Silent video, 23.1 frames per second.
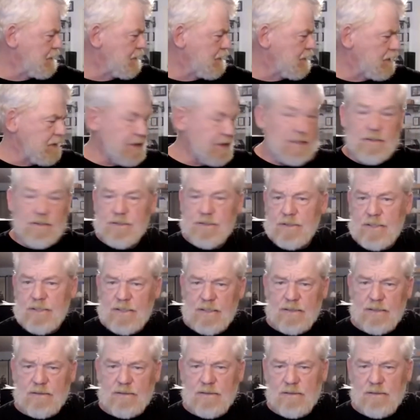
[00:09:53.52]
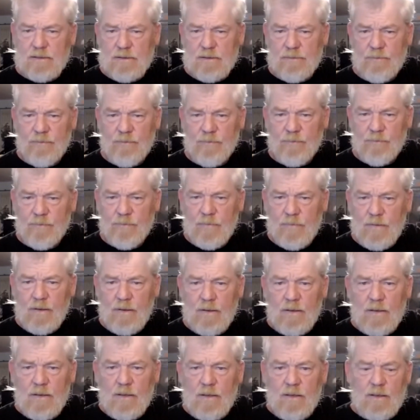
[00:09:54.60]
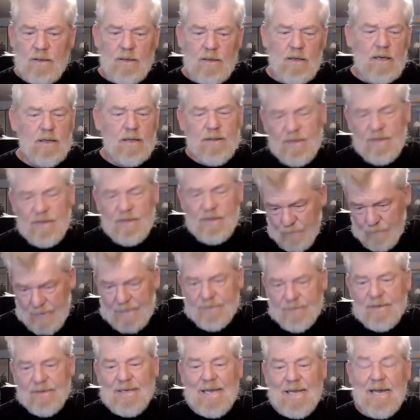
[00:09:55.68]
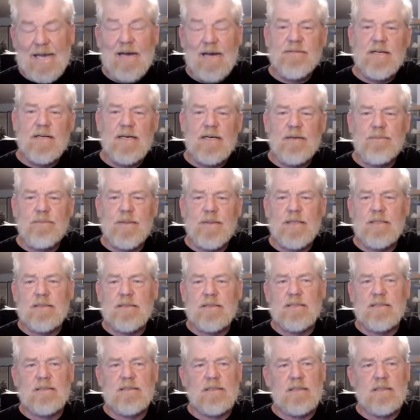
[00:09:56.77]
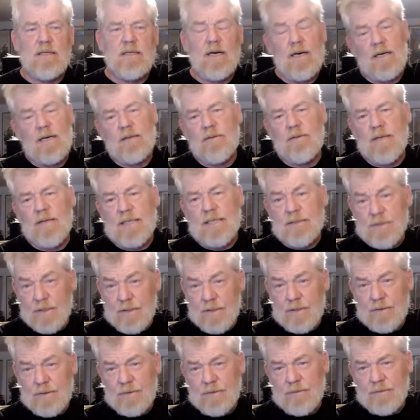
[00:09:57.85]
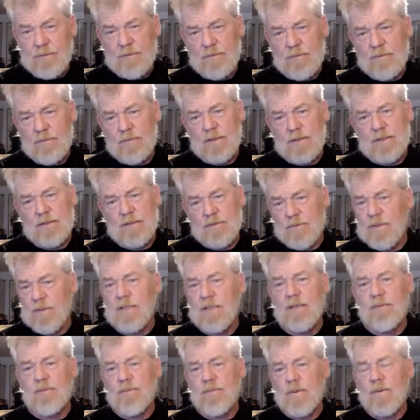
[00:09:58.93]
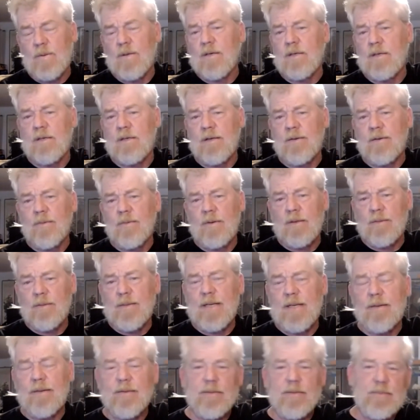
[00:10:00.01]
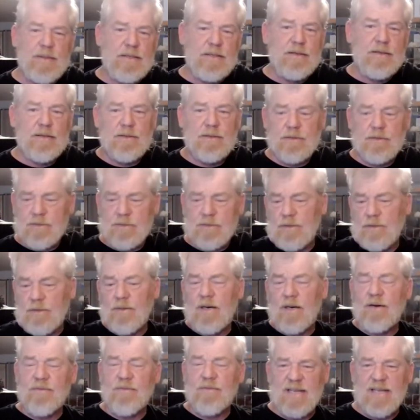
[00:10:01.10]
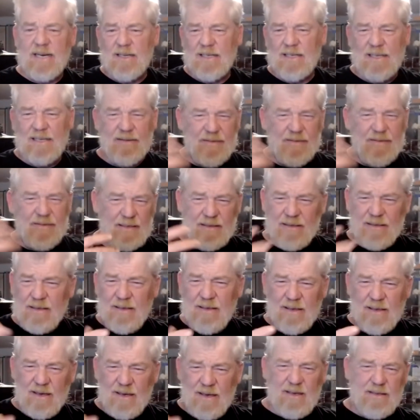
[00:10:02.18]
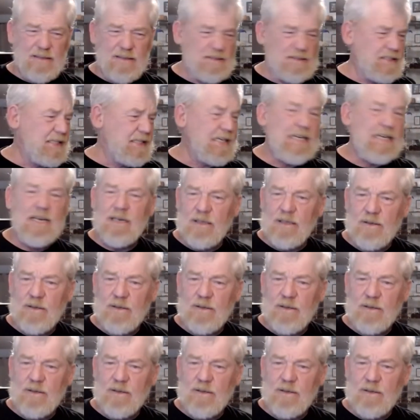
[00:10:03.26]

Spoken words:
the glitter sticks, the thing about the gaff tape is it's a non-residue, which is real important. You want to be able to peel the glue off without leaving all the sticky